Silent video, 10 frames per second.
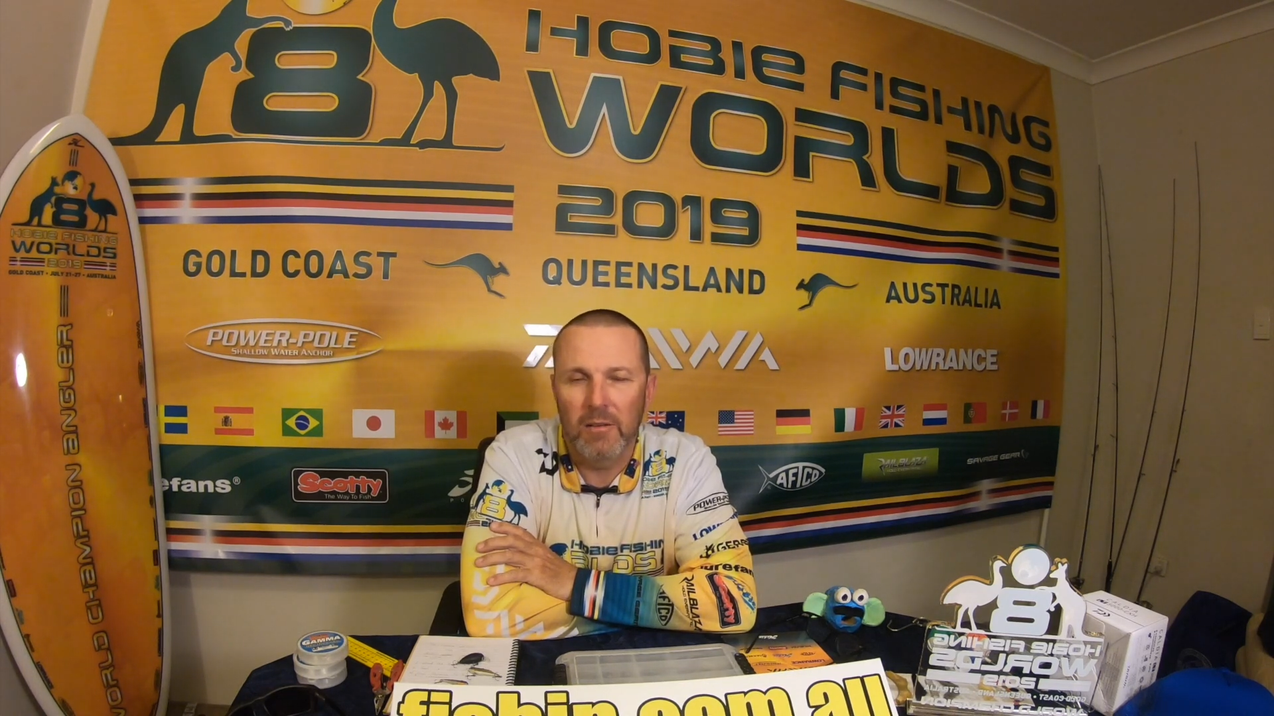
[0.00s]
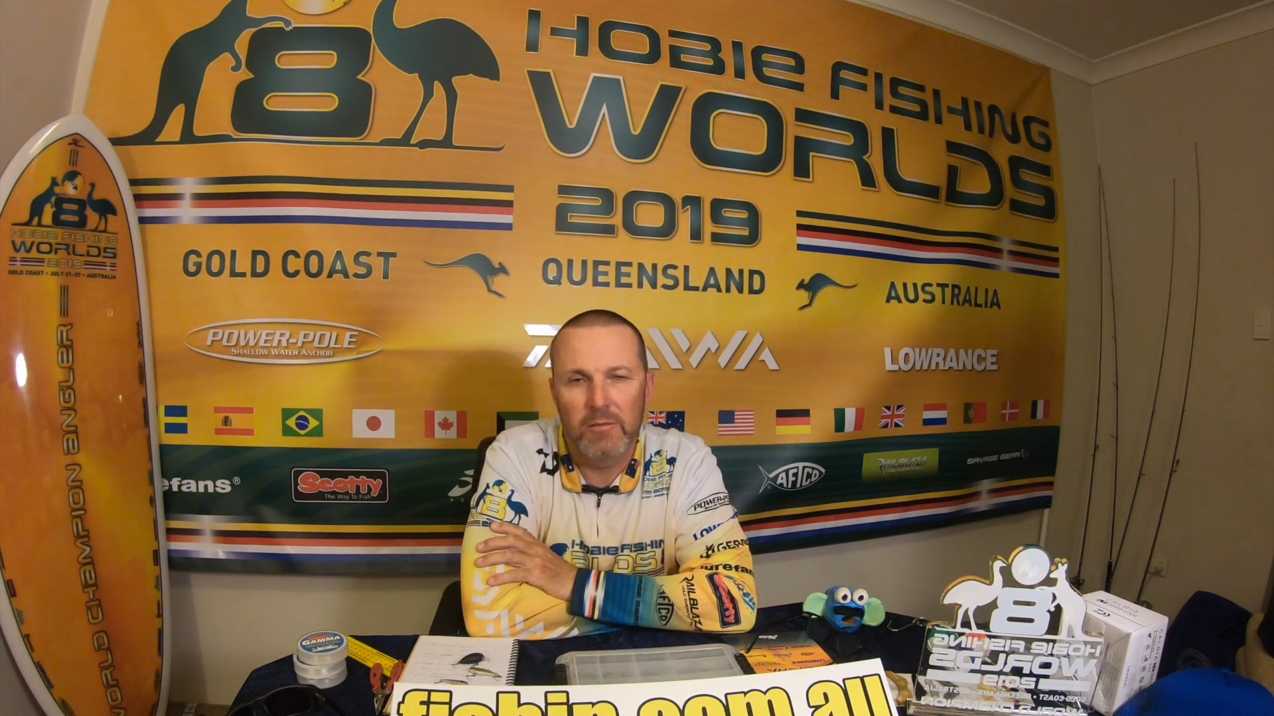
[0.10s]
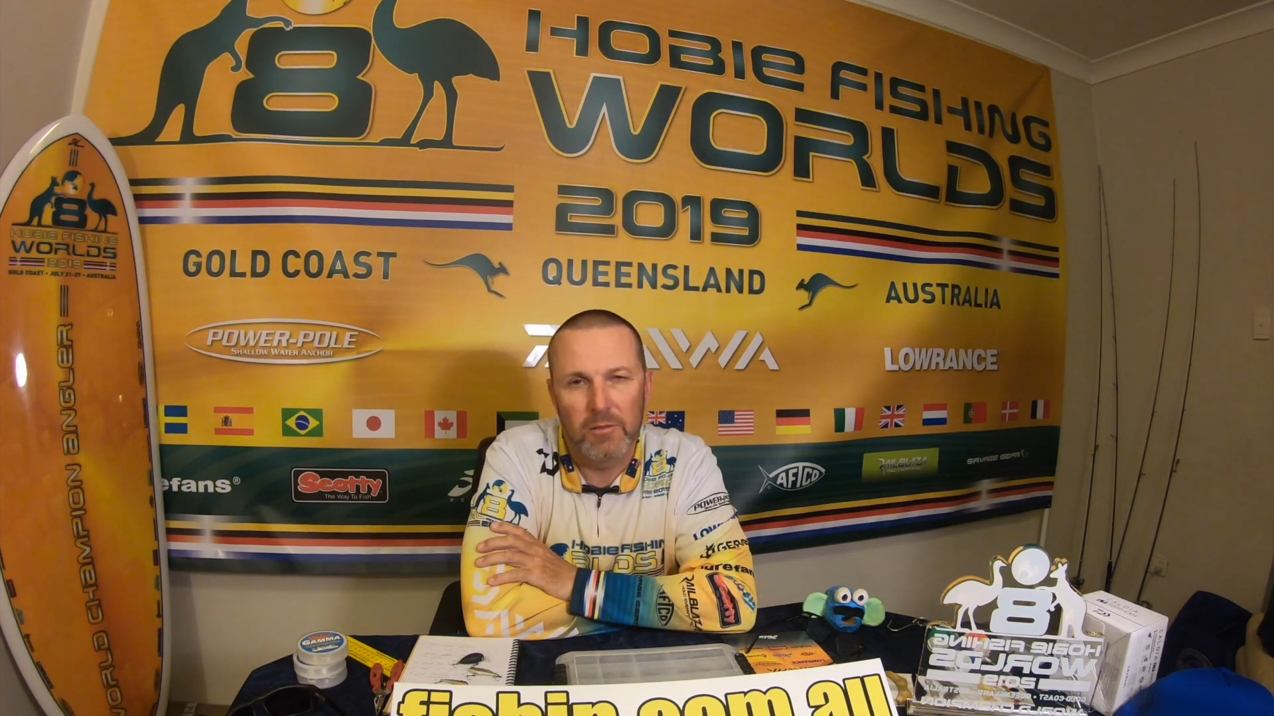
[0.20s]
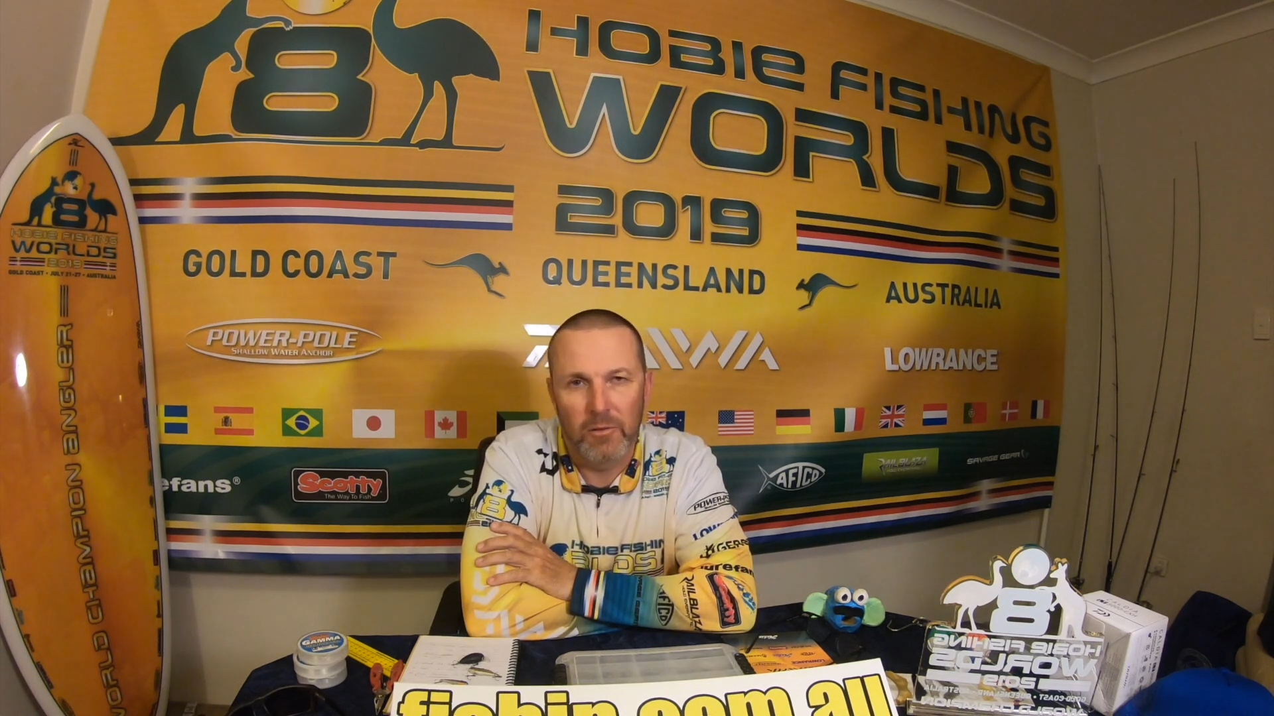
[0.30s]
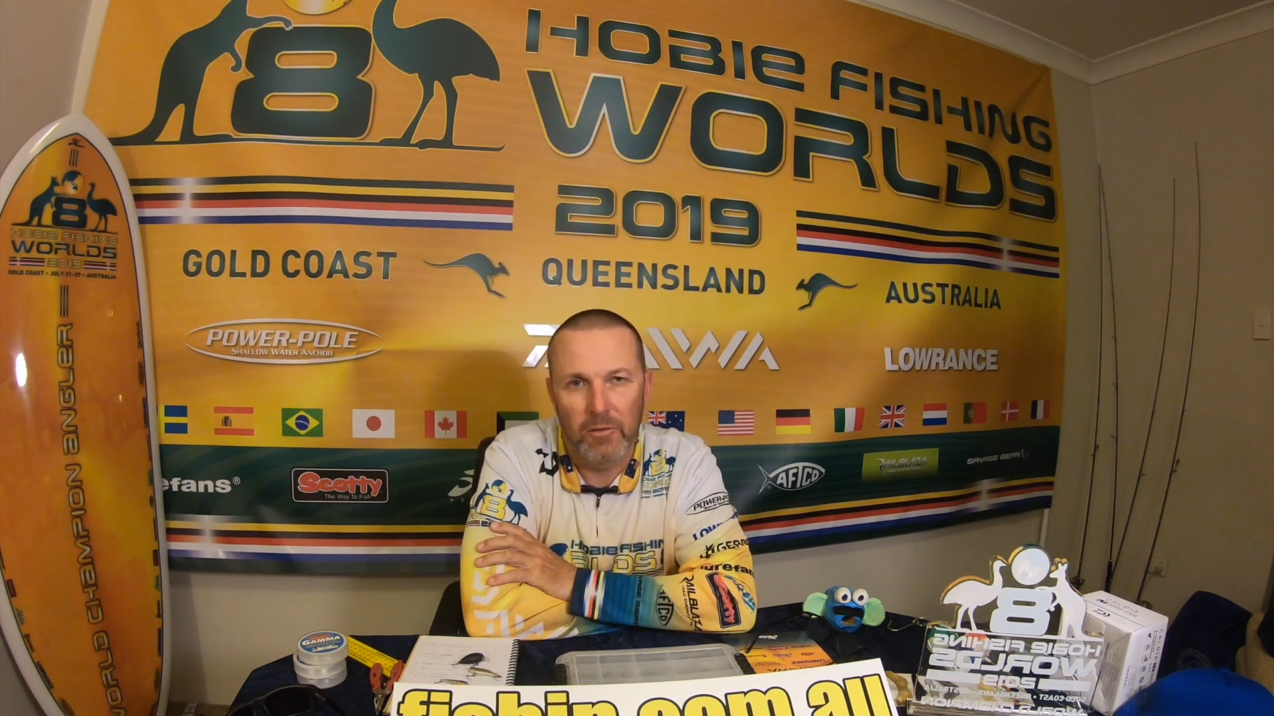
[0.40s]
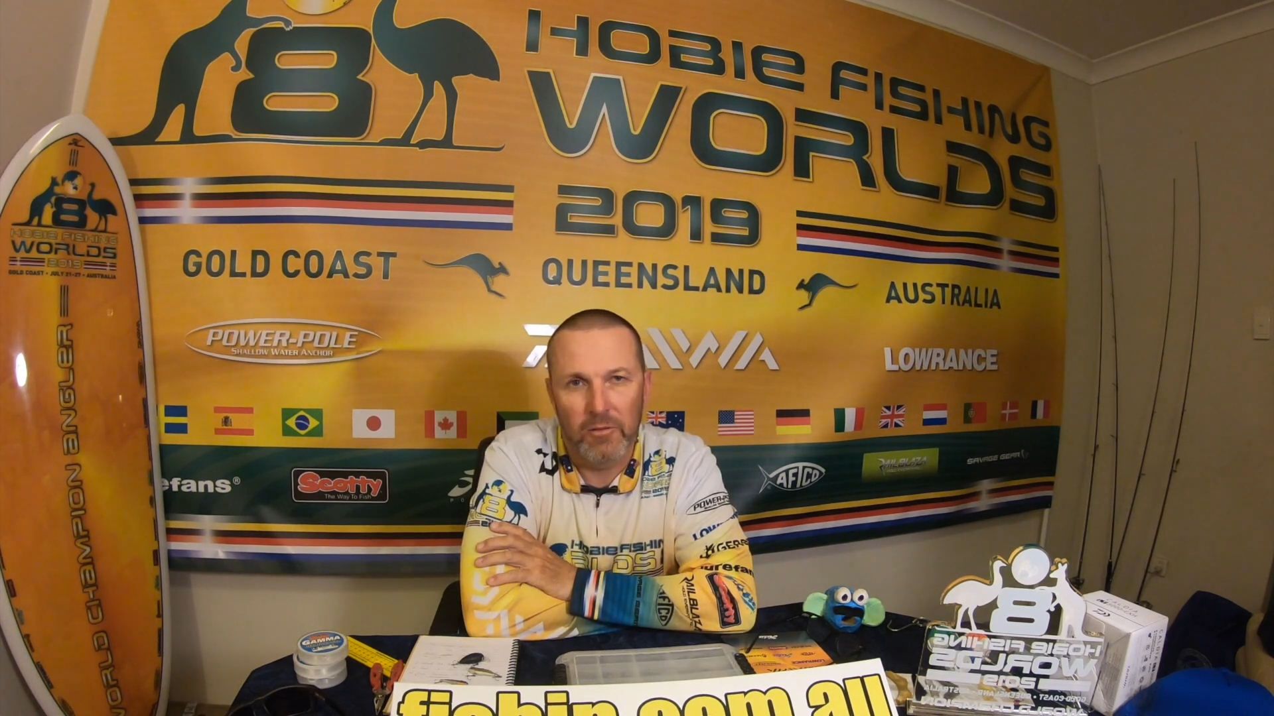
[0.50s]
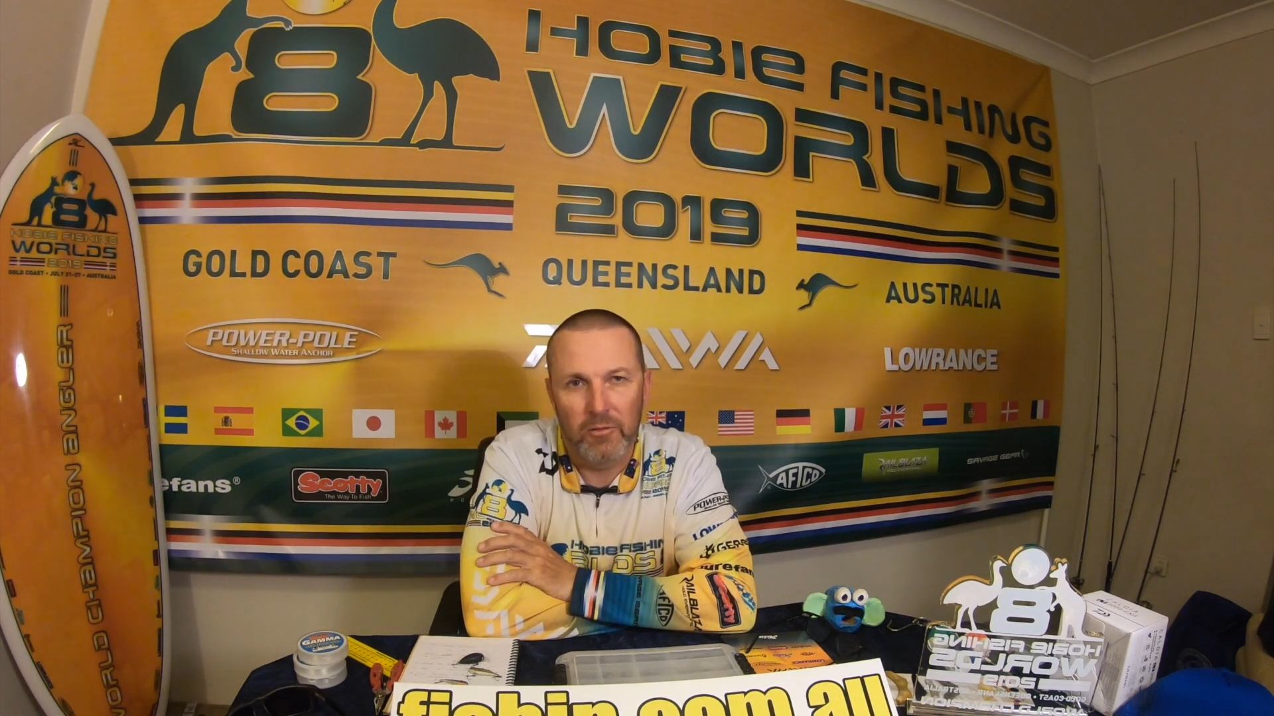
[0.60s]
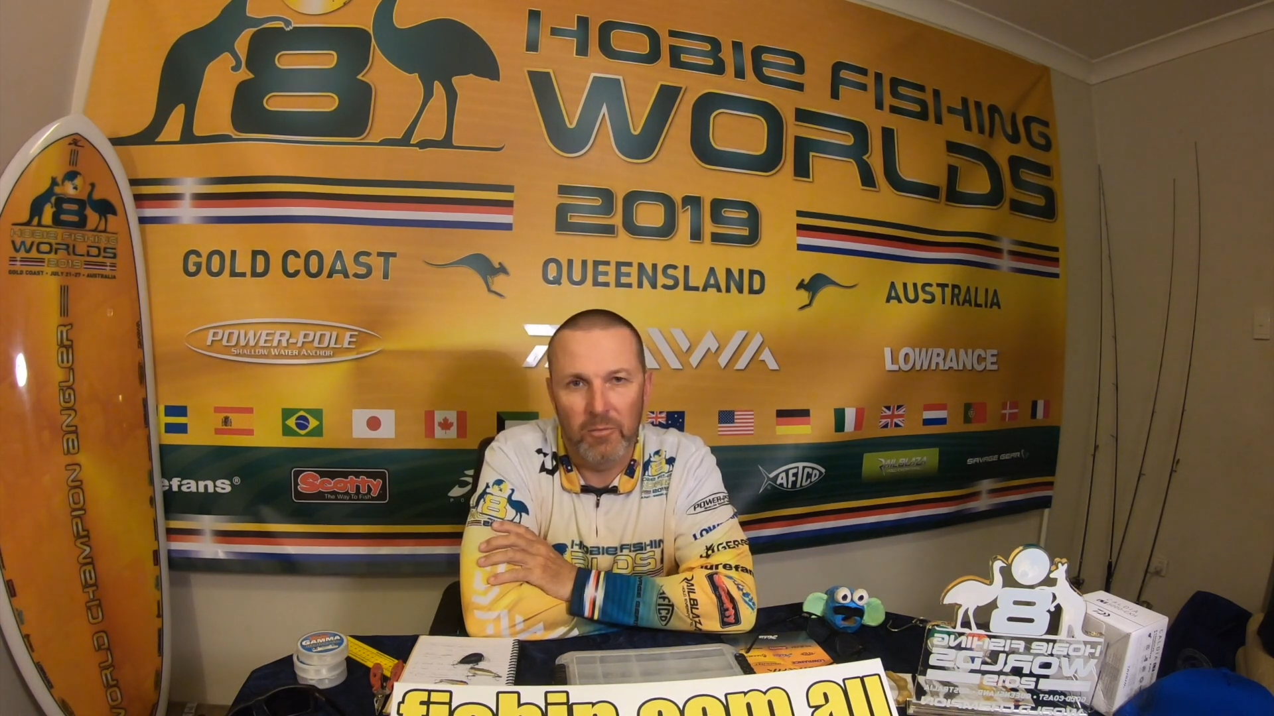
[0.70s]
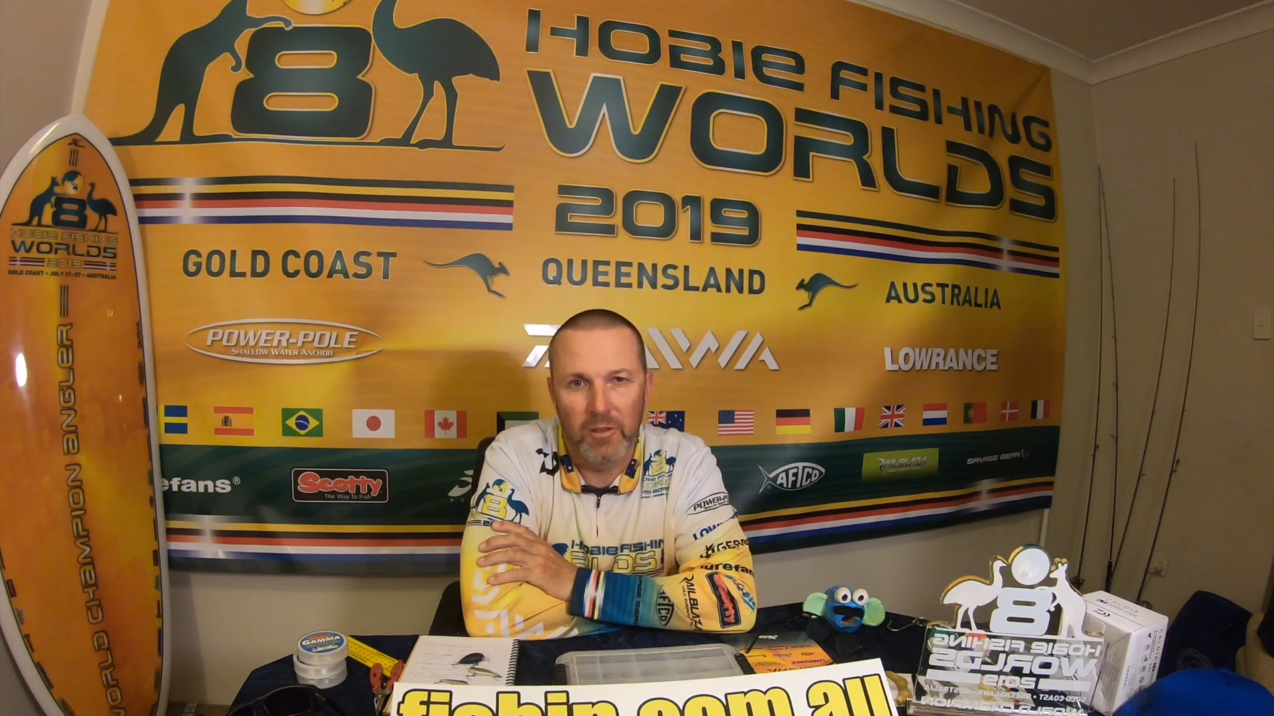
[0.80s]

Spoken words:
So we've got some